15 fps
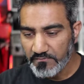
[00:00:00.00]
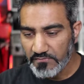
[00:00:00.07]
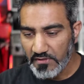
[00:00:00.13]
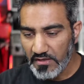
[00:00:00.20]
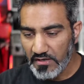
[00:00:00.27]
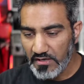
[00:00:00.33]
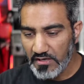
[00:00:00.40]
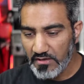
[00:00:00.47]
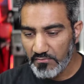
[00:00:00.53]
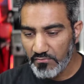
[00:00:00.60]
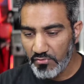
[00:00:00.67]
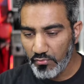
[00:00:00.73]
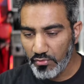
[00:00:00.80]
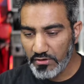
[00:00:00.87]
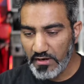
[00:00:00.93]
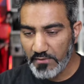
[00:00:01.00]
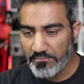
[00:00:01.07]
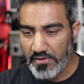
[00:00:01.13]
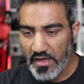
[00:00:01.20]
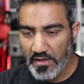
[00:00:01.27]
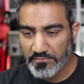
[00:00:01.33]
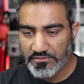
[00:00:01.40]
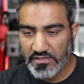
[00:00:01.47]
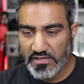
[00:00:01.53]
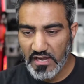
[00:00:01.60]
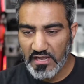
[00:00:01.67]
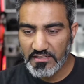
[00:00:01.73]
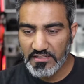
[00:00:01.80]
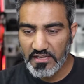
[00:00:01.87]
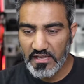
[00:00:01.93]
what up, Hamza
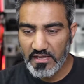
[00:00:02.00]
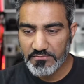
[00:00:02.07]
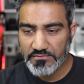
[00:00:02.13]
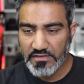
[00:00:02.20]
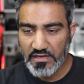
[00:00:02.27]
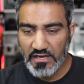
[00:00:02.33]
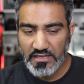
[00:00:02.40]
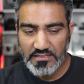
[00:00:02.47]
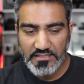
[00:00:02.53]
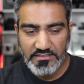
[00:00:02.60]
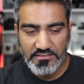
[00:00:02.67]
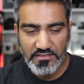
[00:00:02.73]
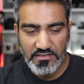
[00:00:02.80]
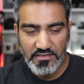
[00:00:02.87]
Khalid?